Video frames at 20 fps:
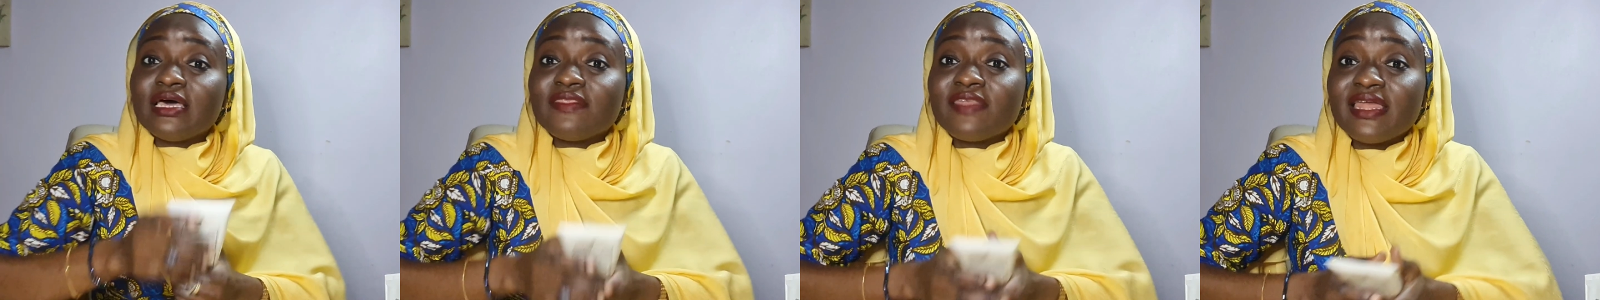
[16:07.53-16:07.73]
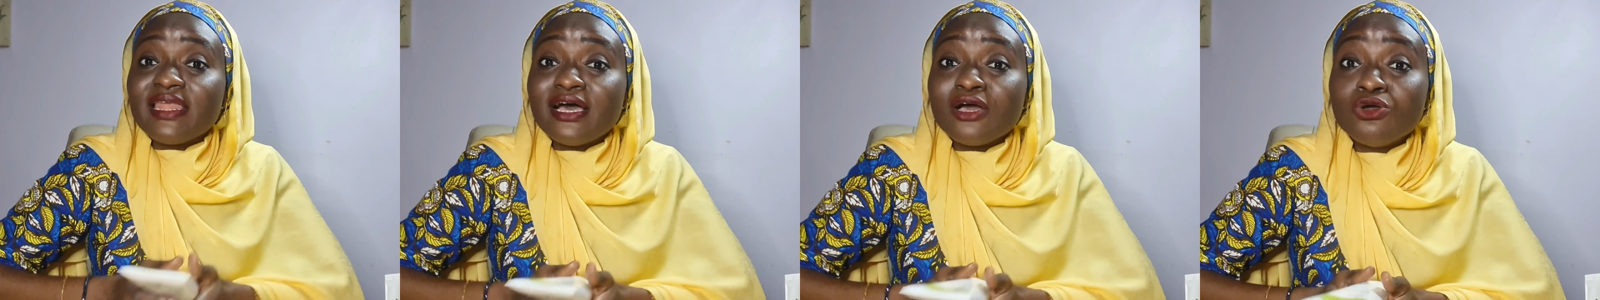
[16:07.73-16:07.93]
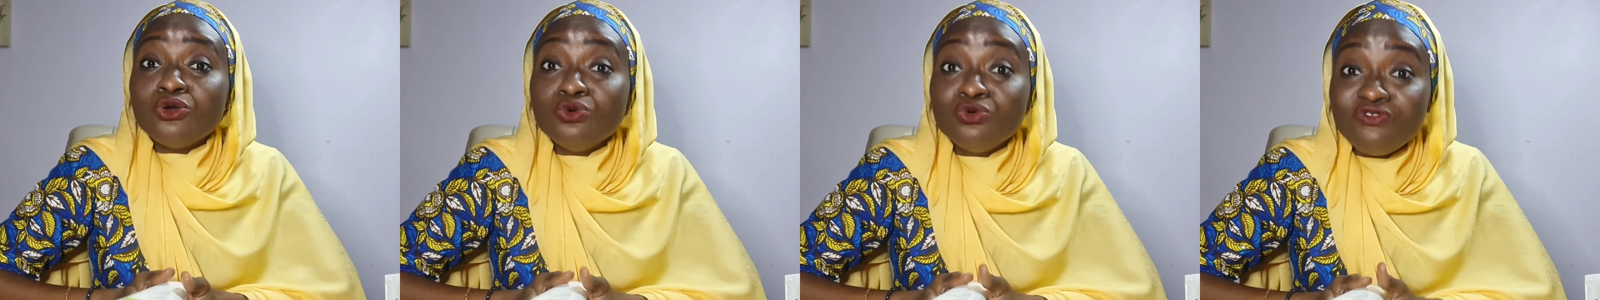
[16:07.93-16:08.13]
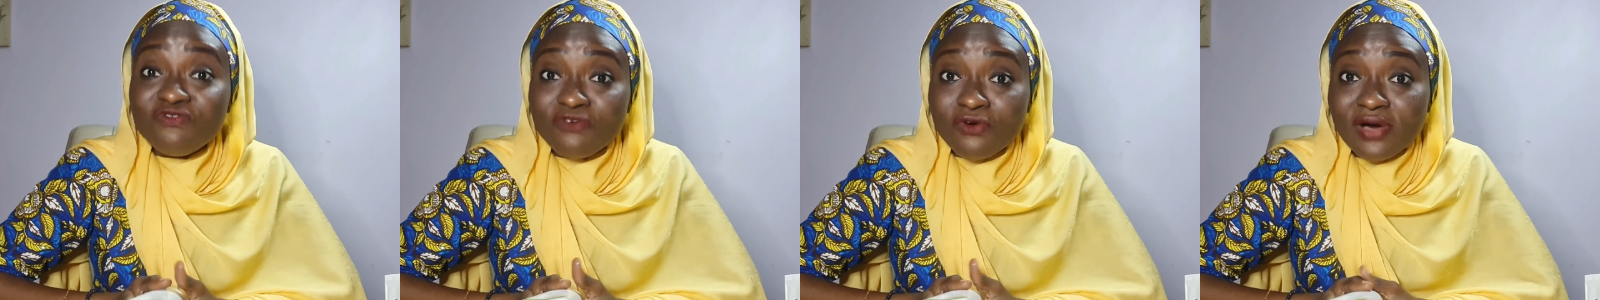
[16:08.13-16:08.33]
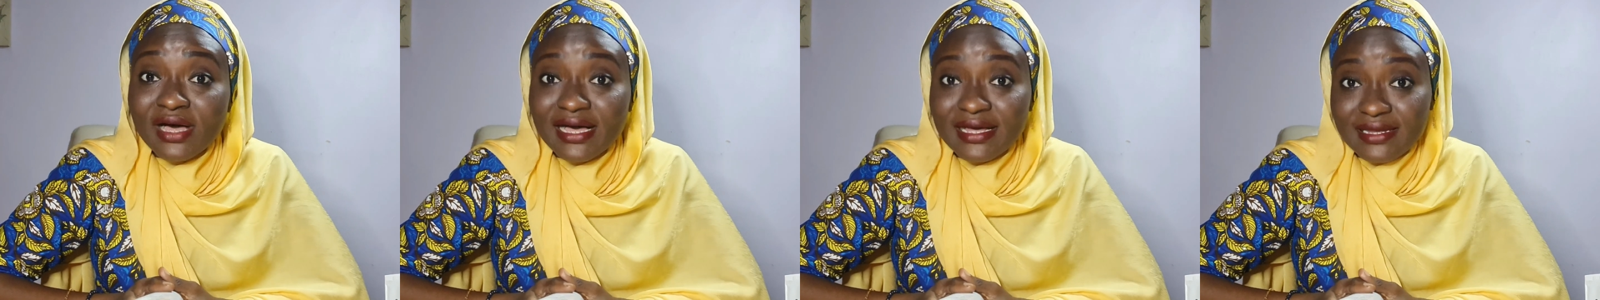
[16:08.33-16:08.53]
that are good
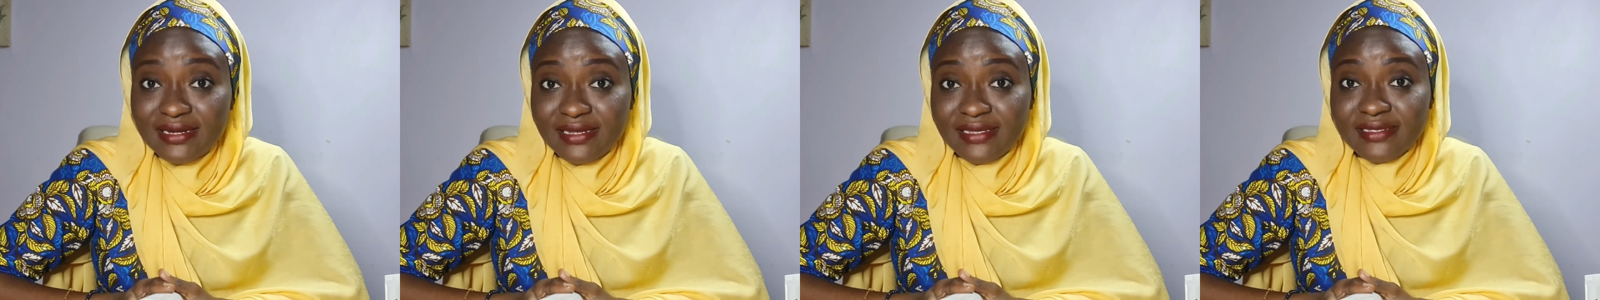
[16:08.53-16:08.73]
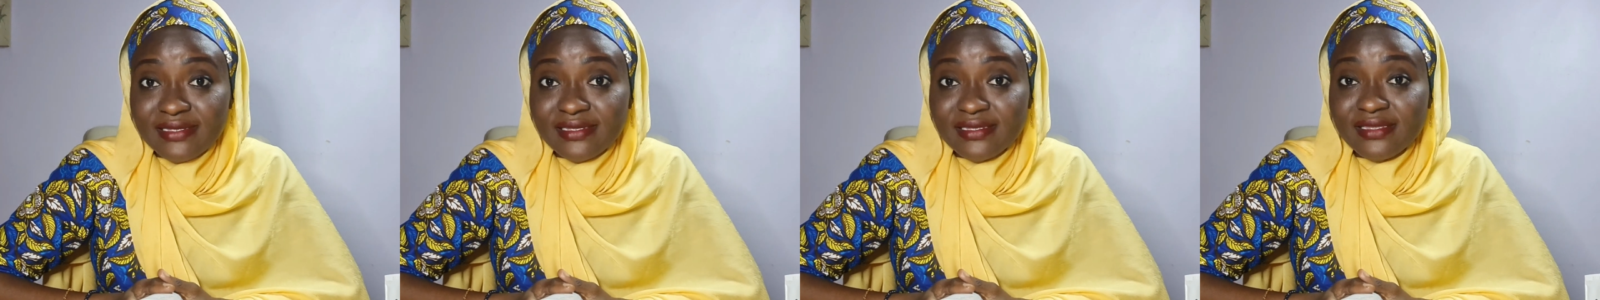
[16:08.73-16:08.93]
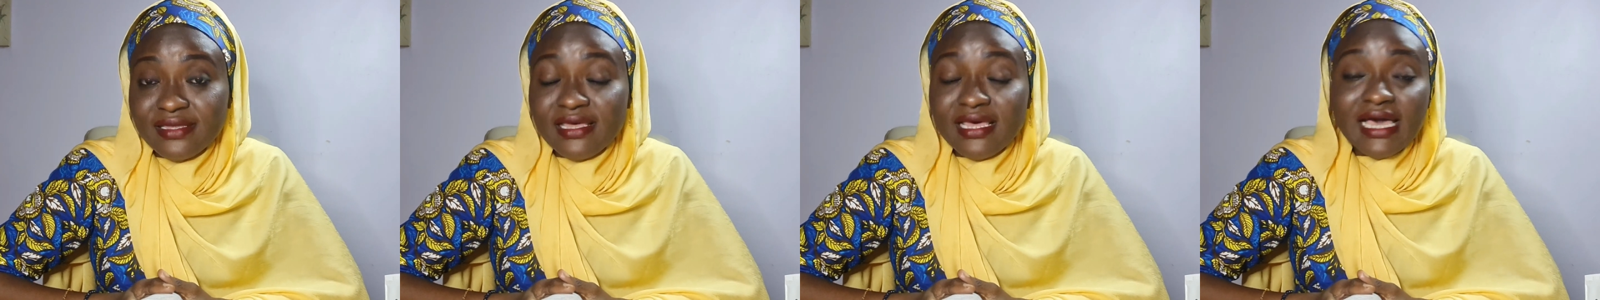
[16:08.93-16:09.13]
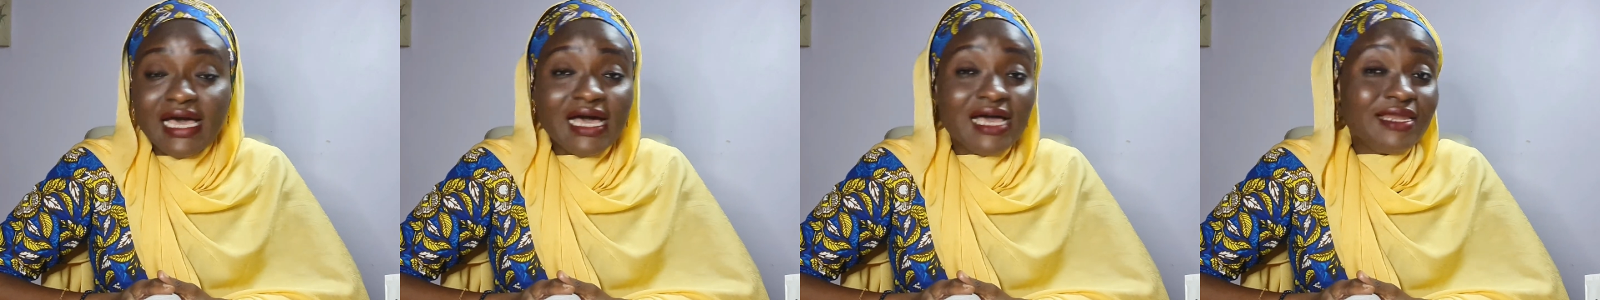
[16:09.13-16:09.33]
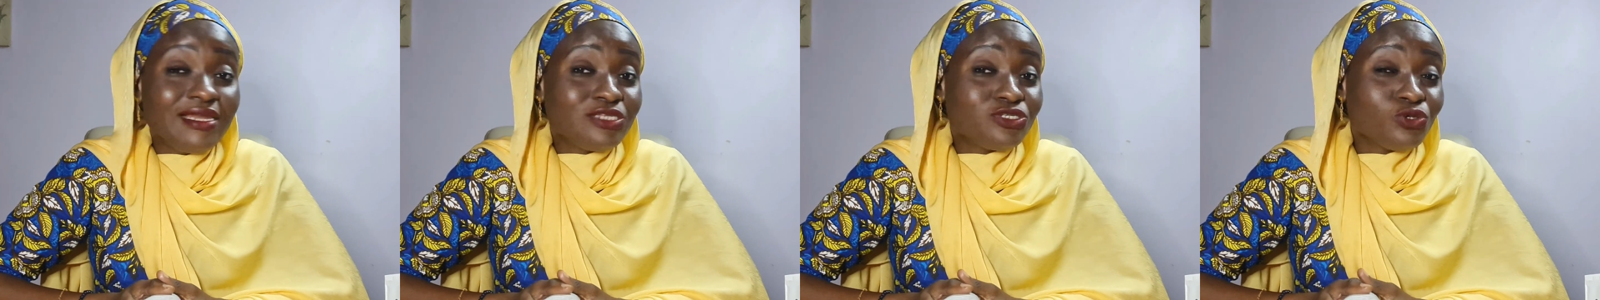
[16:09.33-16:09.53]
for acne.
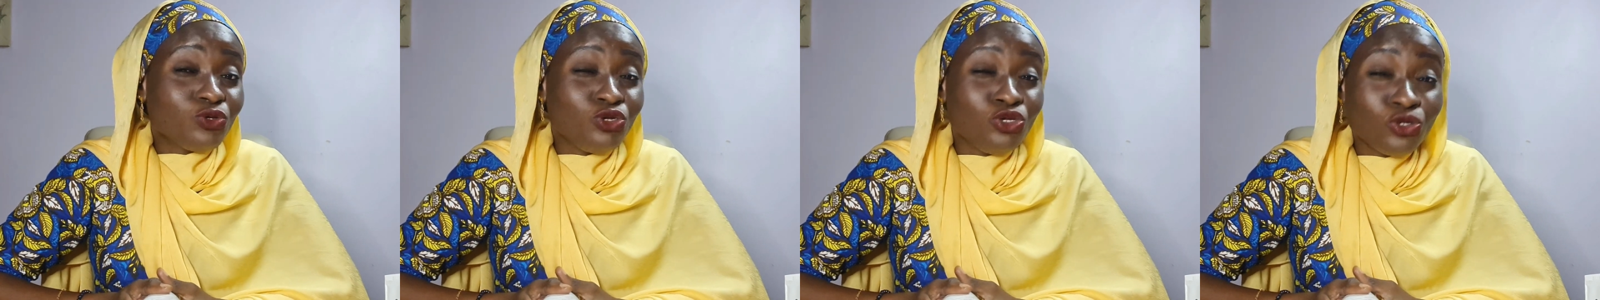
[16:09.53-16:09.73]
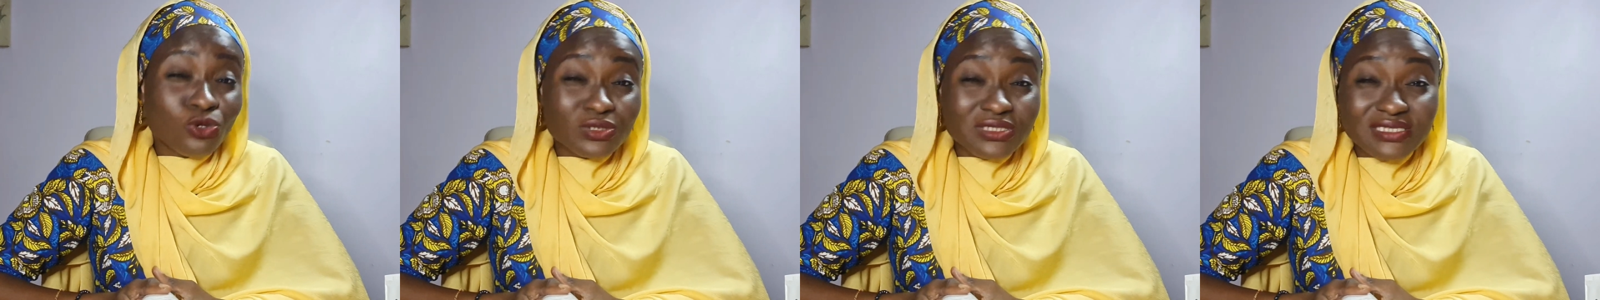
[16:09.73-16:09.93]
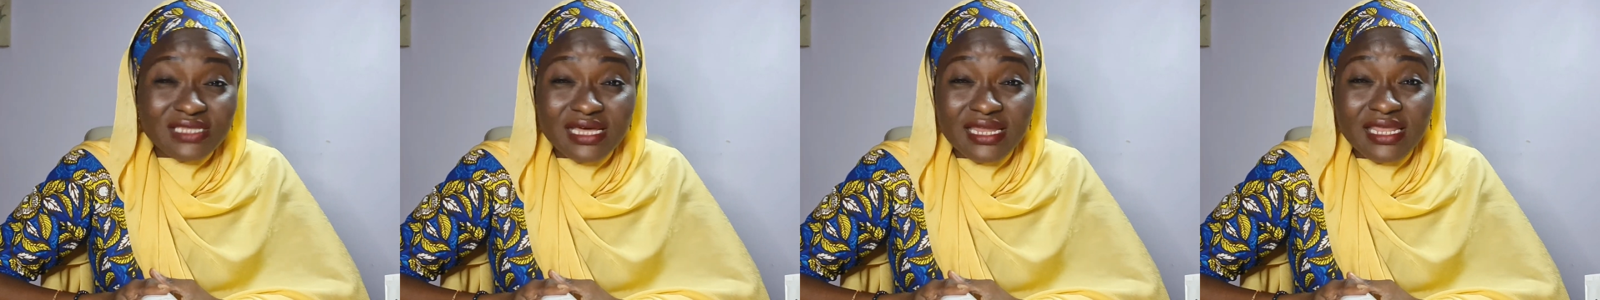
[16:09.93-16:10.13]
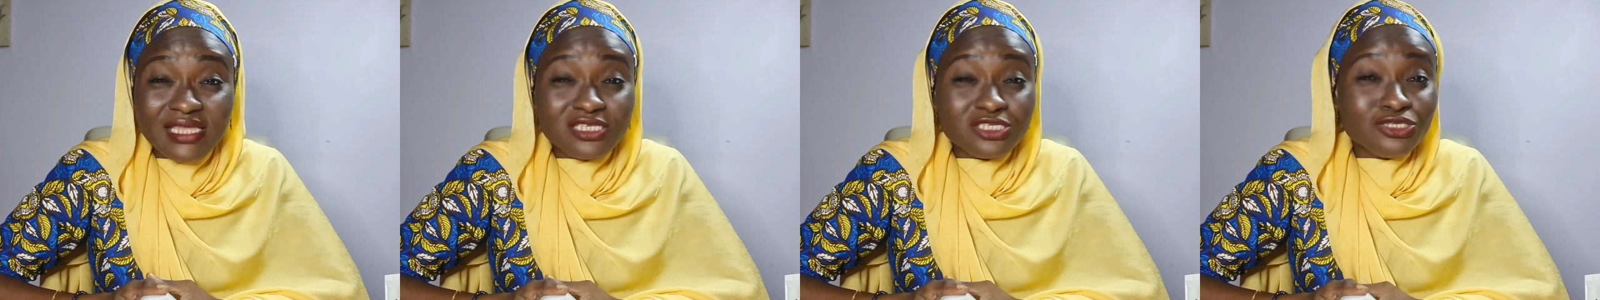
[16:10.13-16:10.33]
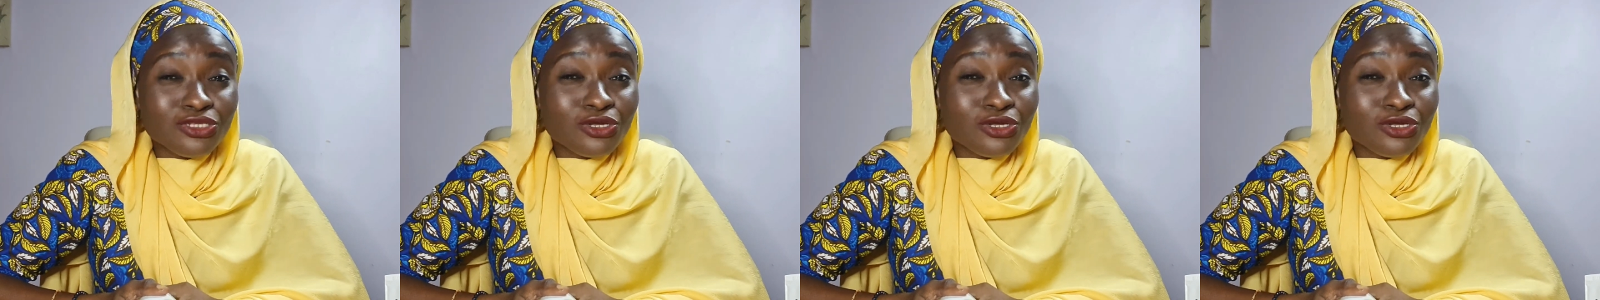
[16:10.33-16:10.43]
And so note that